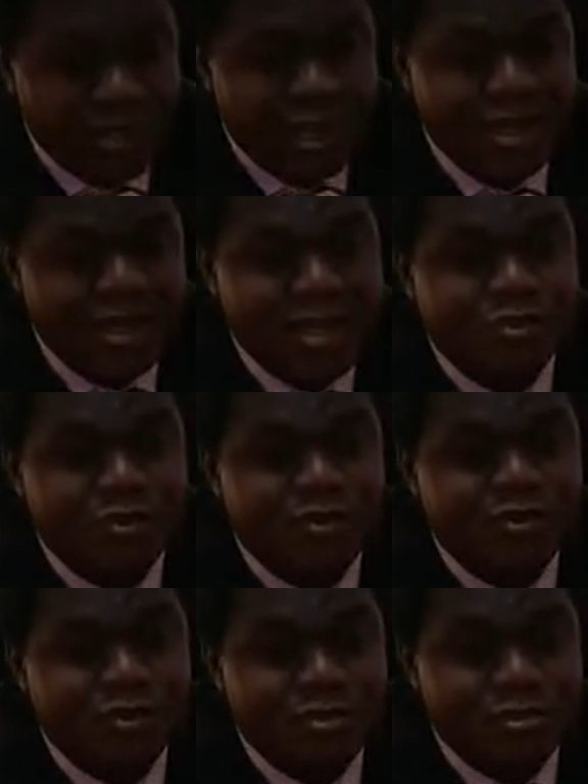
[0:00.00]
and he has
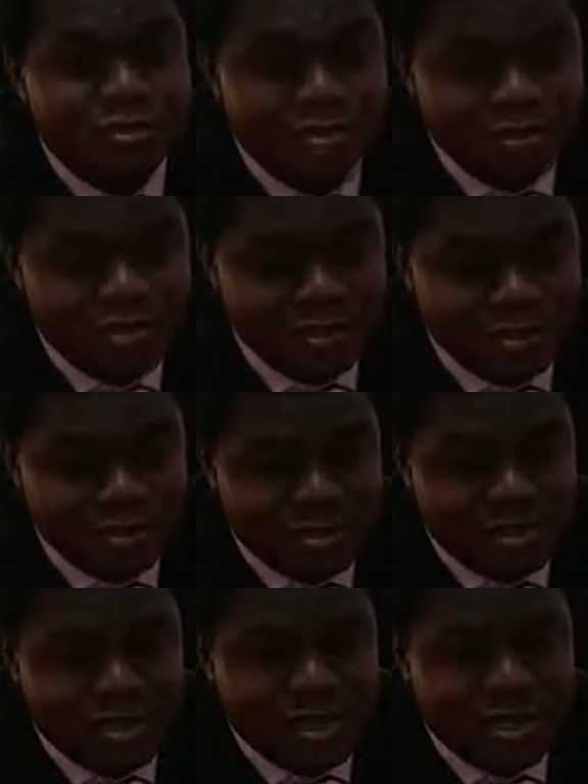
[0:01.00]
called for debate,
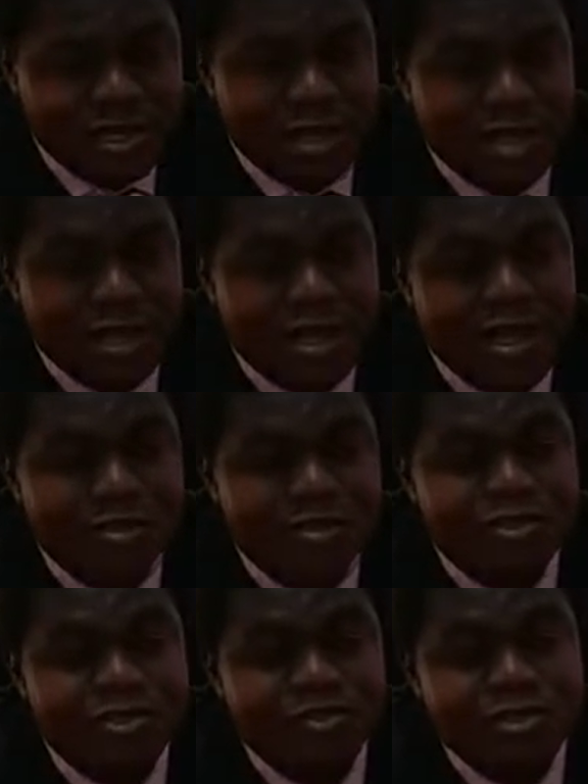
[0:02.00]
and
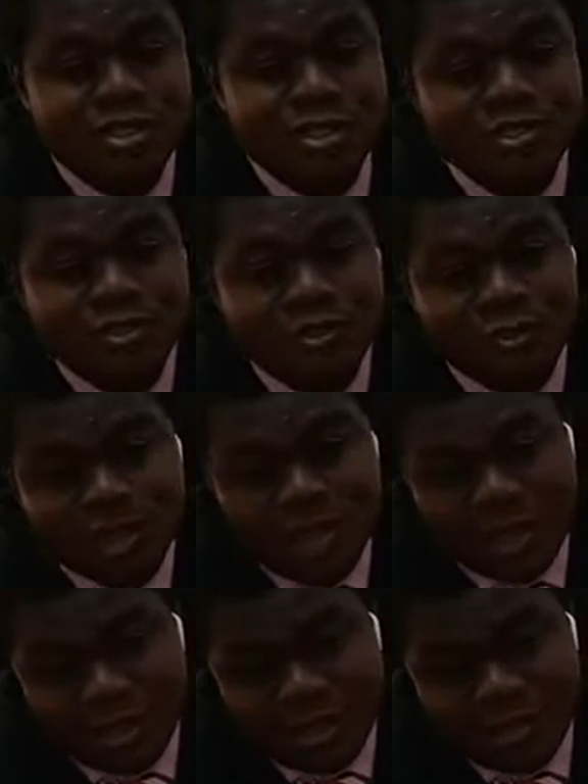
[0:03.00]
consequently second
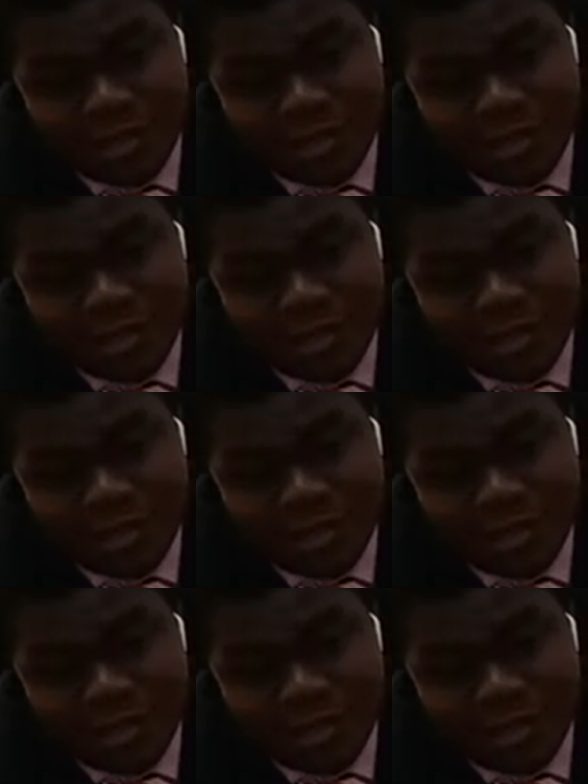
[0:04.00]
that